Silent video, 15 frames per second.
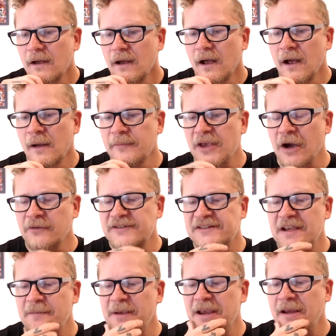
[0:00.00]
Um, yo,
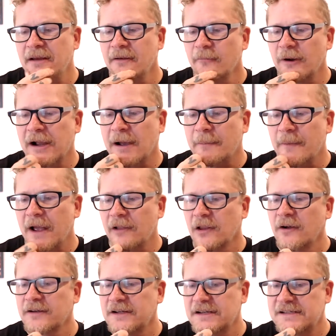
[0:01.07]
C B, what up? How
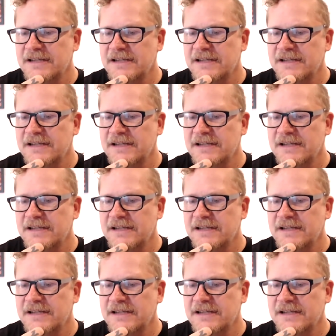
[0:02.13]
long did it